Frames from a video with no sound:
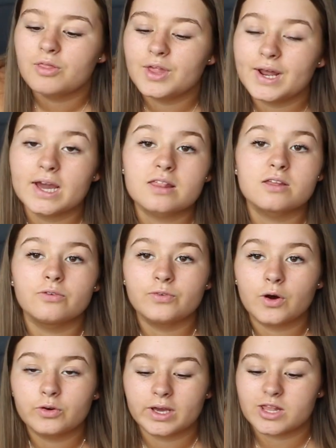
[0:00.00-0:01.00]
The next
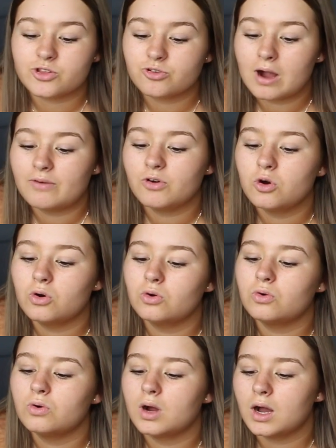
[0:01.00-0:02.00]
folder is
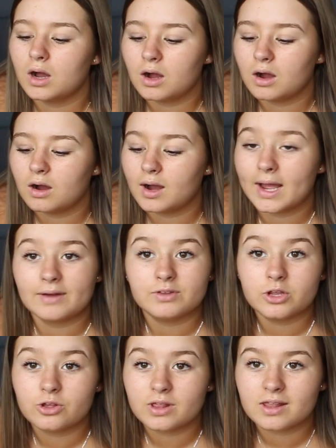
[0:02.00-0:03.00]
Travel. I
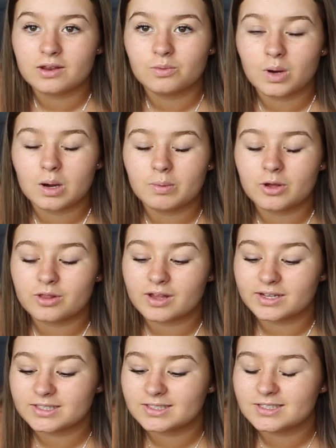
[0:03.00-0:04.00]
haven't used this in a while because
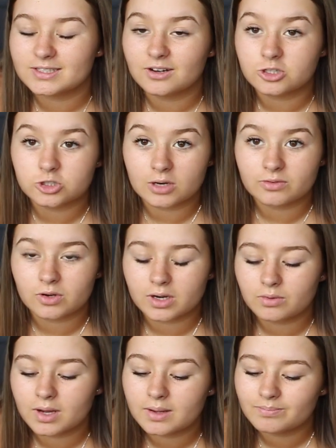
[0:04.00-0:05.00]
I just can't travel
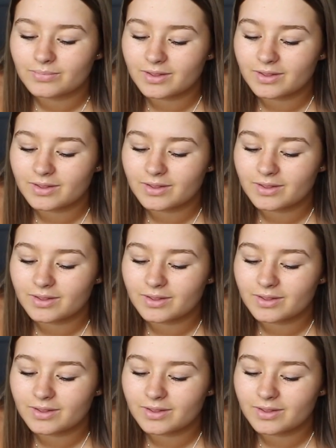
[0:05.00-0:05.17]
anywhere.